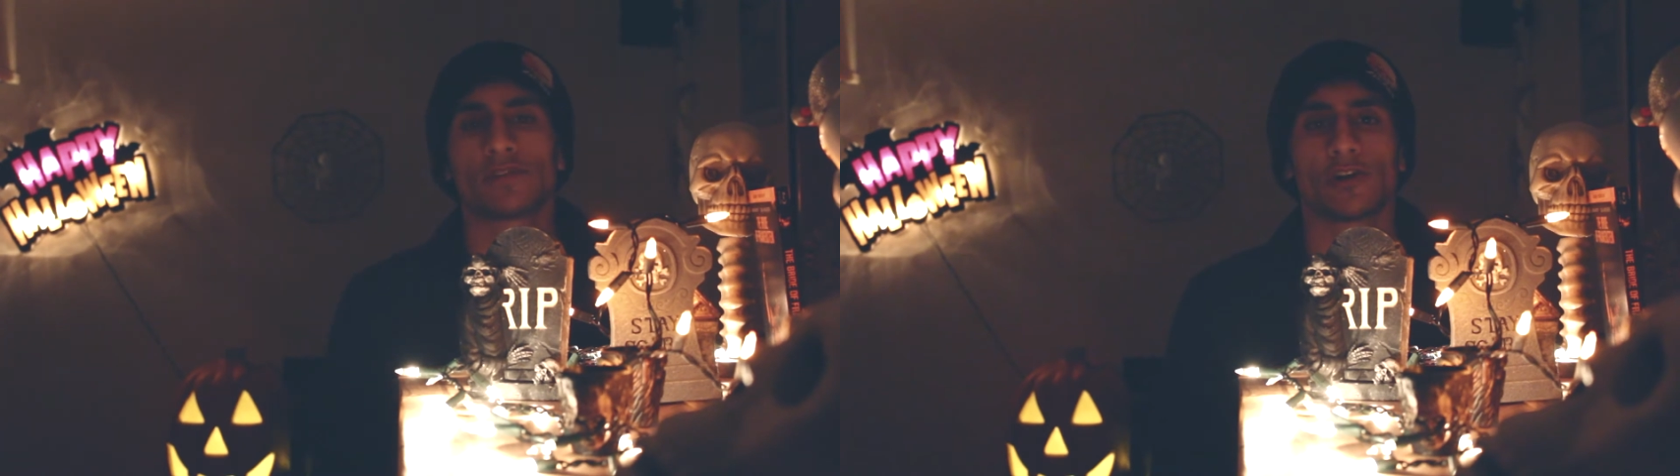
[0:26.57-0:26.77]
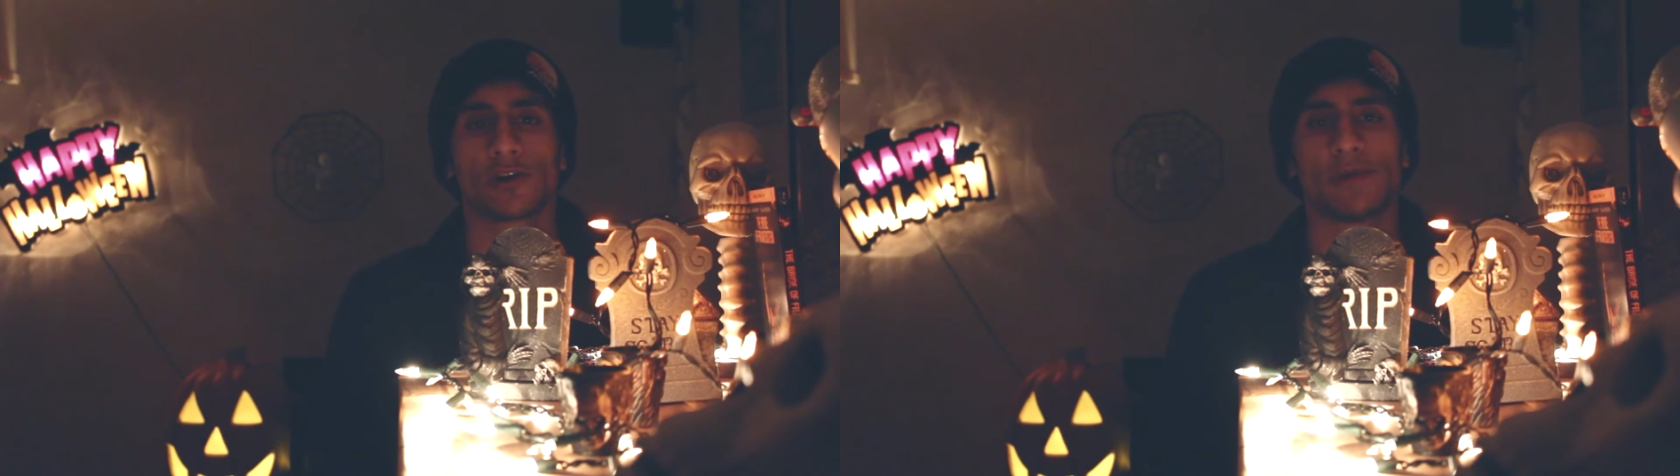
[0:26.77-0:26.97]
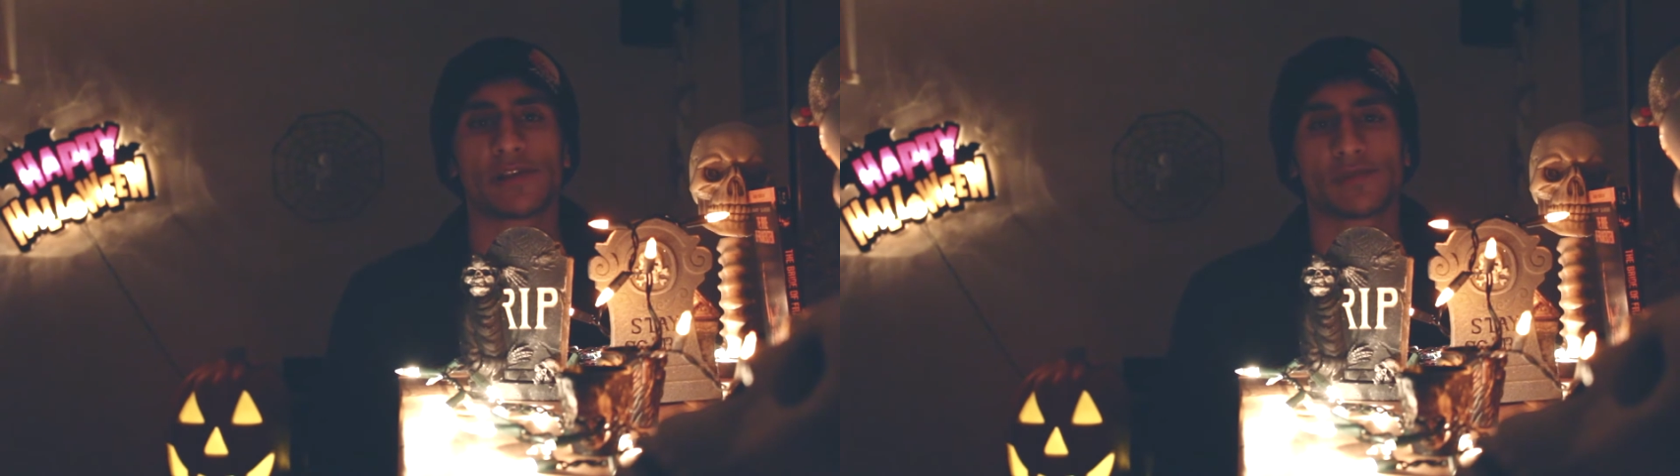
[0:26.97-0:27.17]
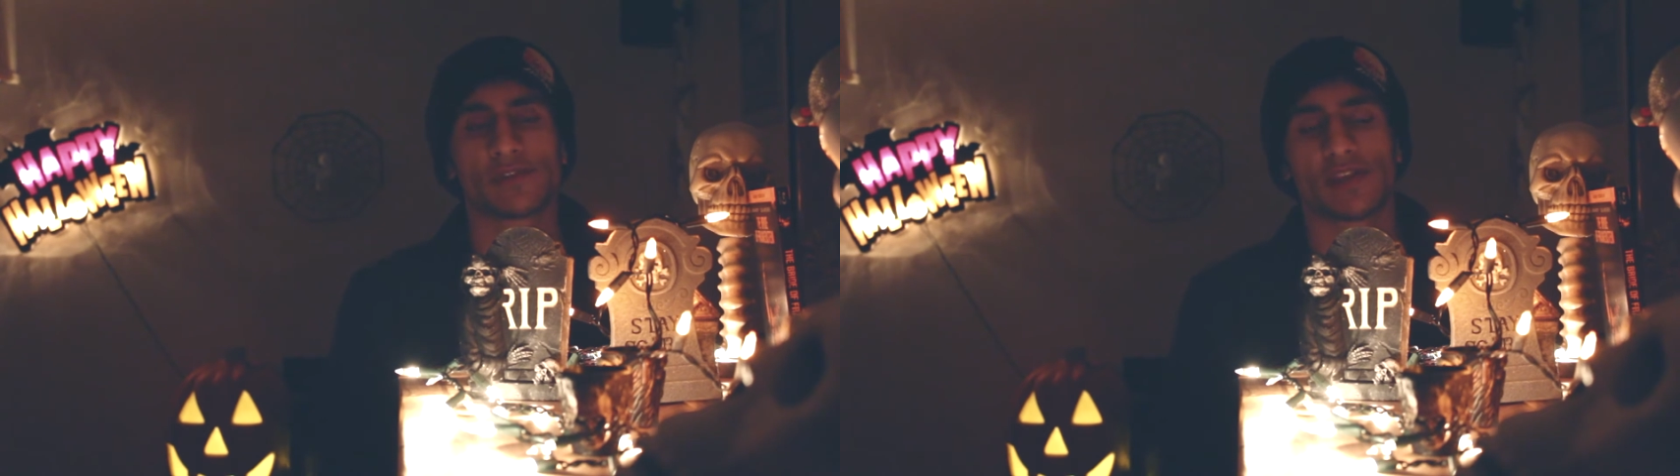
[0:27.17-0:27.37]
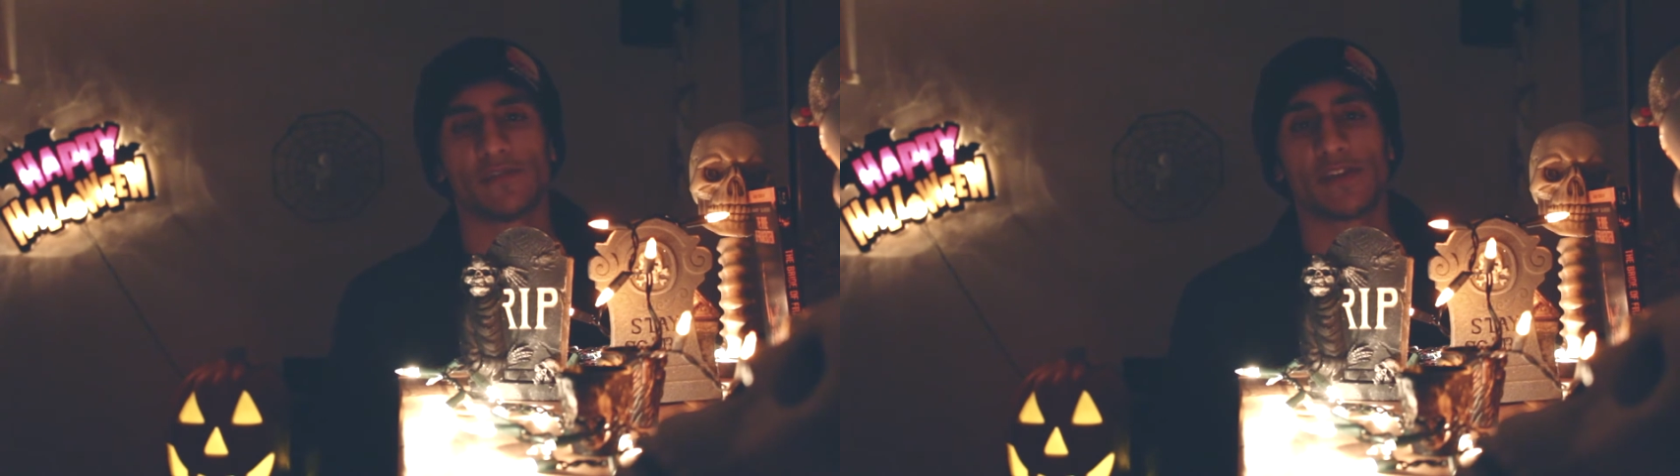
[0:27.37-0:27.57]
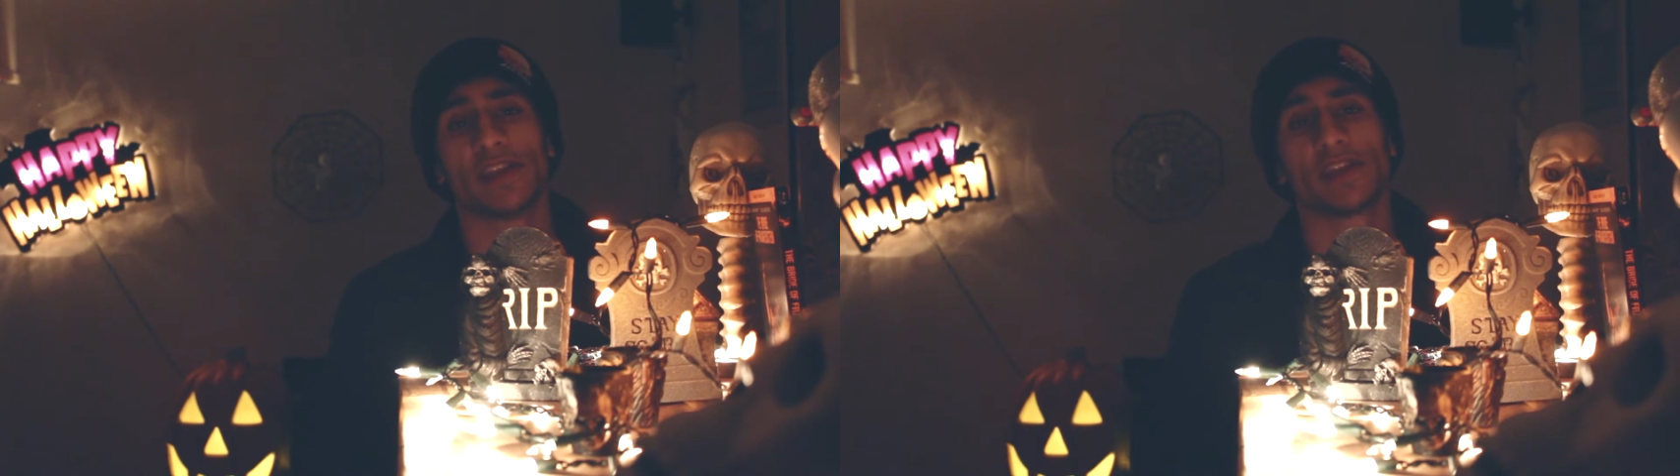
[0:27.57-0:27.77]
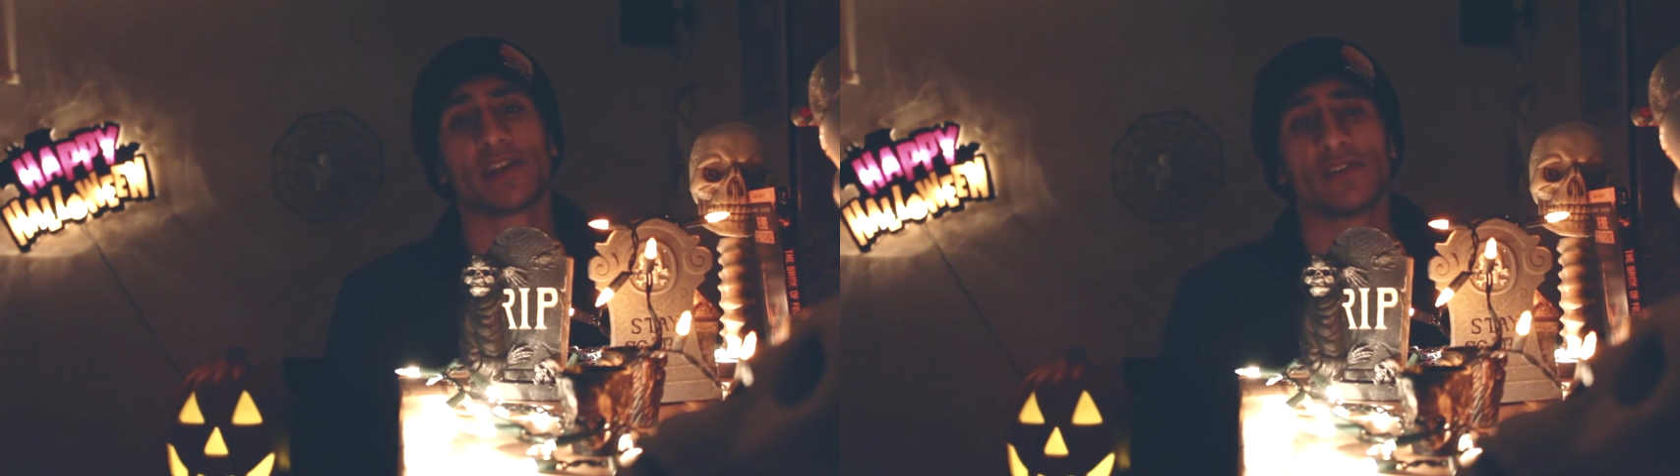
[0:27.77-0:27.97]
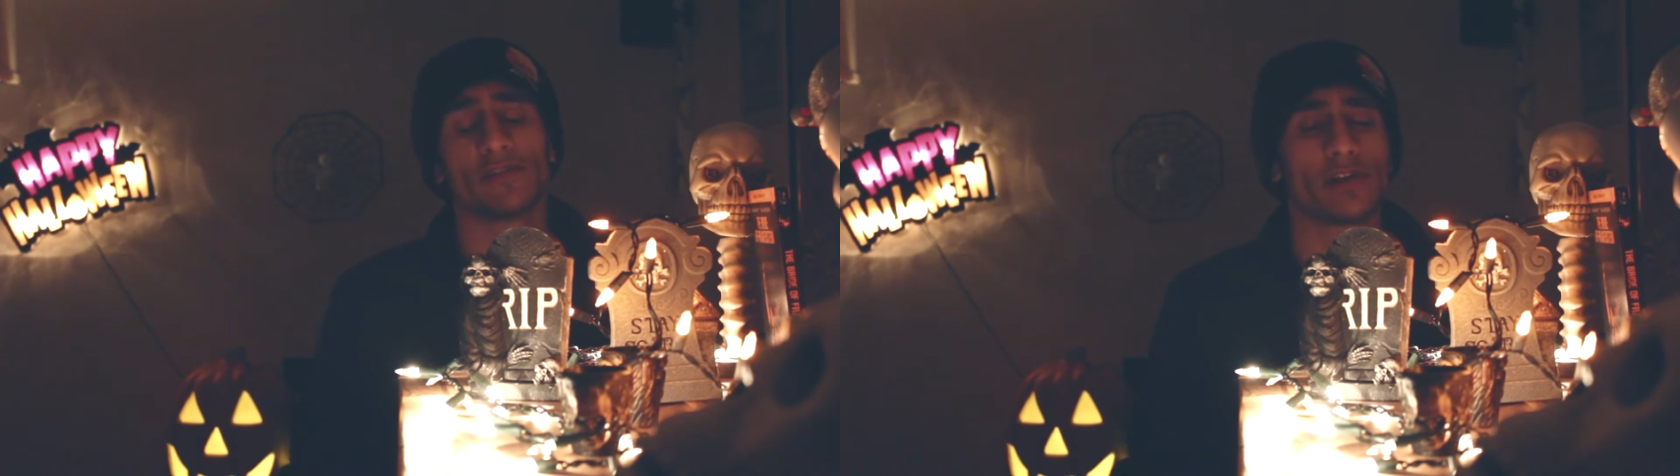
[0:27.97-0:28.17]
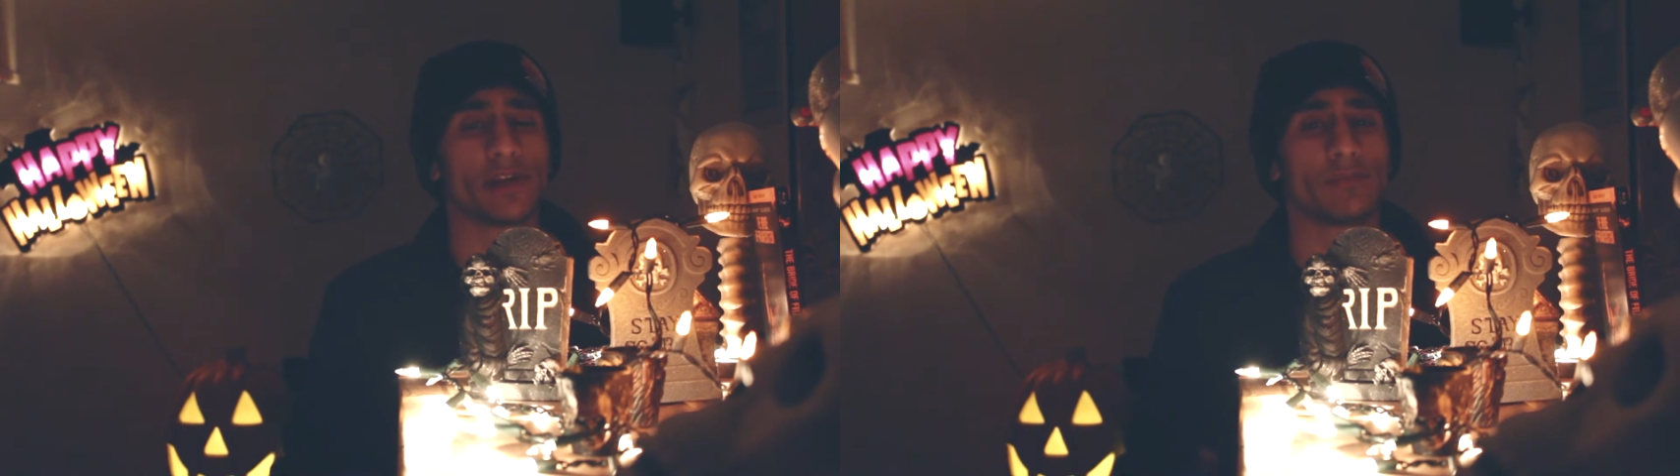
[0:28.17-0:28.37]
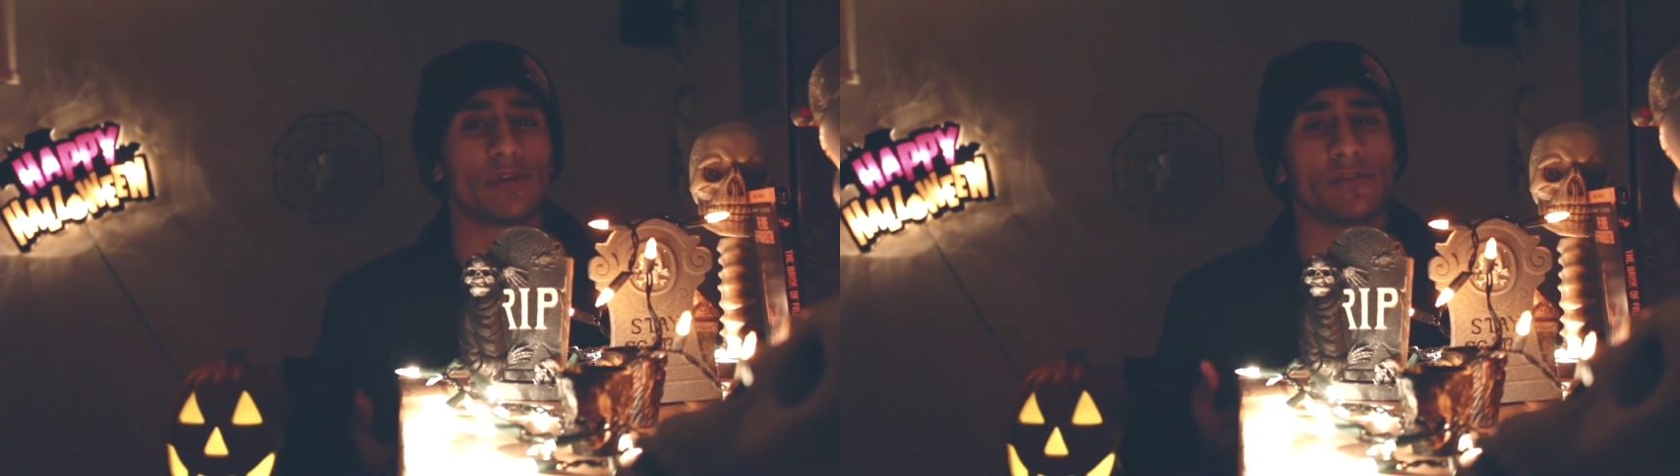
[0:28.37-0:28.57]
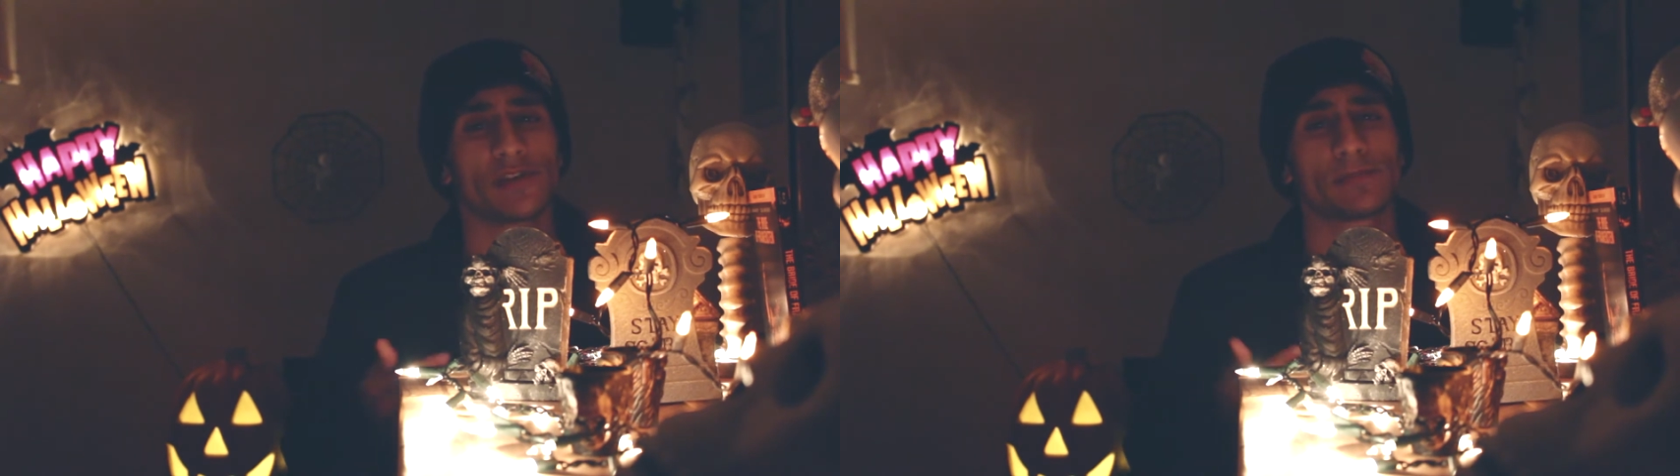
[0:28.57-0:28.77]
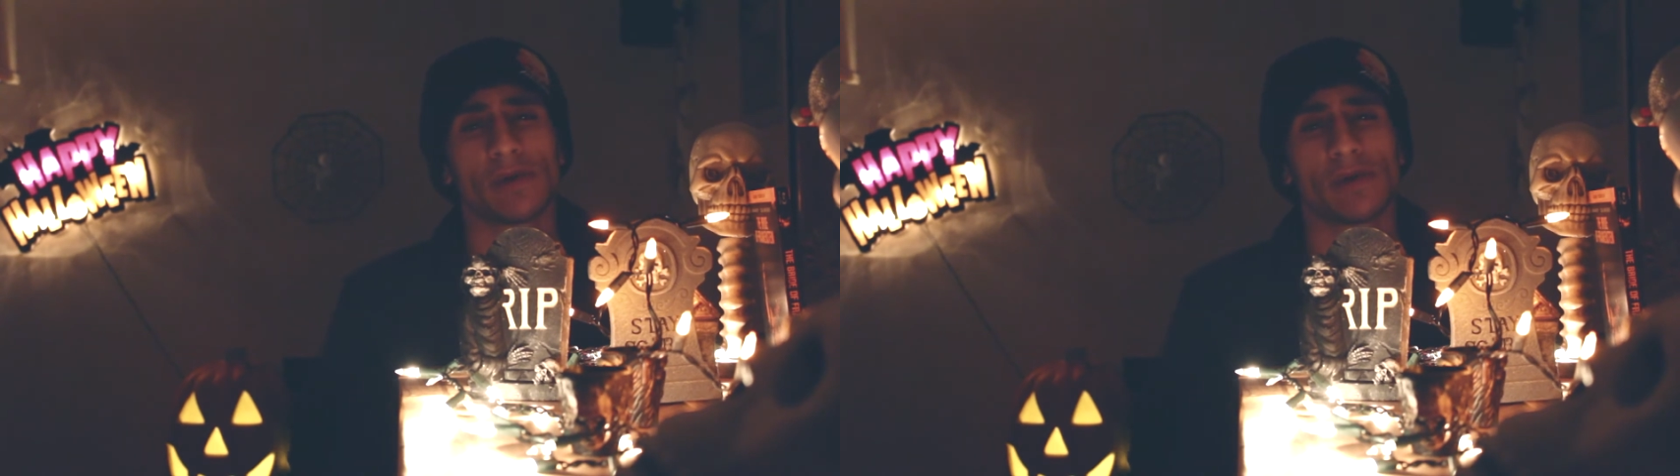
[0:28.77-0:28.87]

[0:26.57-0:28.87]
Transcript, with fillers: Talk about some stuff I didn't cover in previous